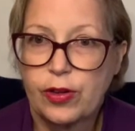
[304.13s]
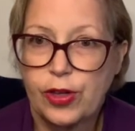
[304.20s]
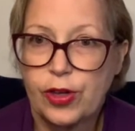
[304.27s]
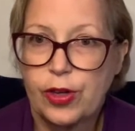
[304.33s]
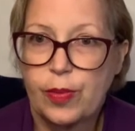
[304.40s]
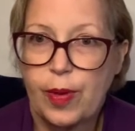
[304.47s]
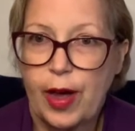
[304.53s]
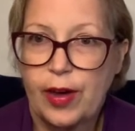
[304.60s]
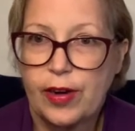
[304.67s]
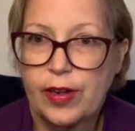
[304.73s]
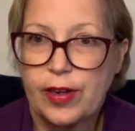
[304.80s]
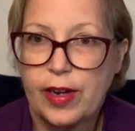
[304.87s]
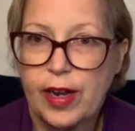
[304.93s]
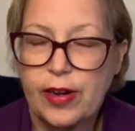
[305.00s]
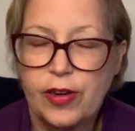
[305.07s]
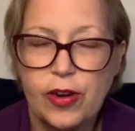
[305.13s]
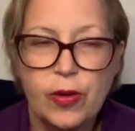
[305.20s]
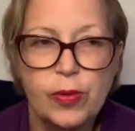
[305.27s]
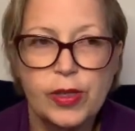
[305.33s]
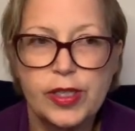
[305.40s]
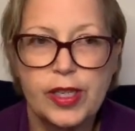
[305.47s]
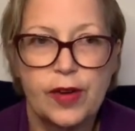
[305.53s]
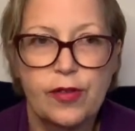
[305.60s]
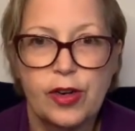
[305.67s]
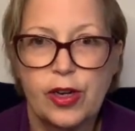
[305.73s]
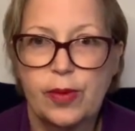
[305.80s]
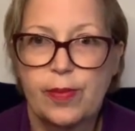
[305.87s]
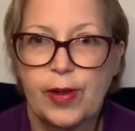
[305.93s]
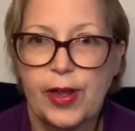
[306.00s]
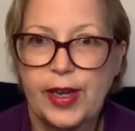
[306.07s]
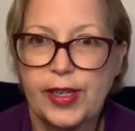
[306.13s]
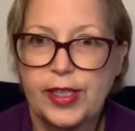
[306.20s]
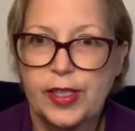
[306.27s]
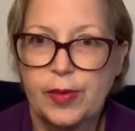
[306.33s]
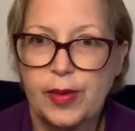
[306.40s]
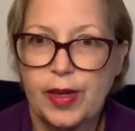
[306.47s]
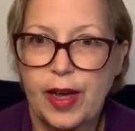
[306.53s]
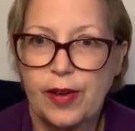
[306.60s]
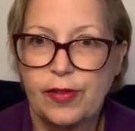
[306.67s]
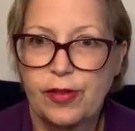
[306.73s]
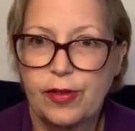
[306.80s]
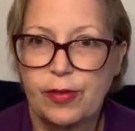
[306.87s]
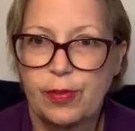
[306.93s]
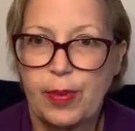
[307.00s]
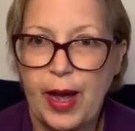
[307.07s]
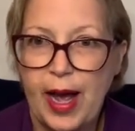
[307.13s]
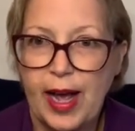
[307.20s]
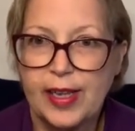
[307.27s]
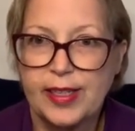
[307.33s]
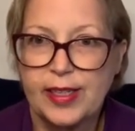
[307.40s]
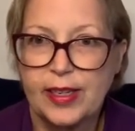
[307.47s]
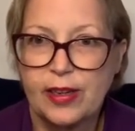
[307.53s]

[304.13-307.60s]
about it. And no one's ever complained to me after passing.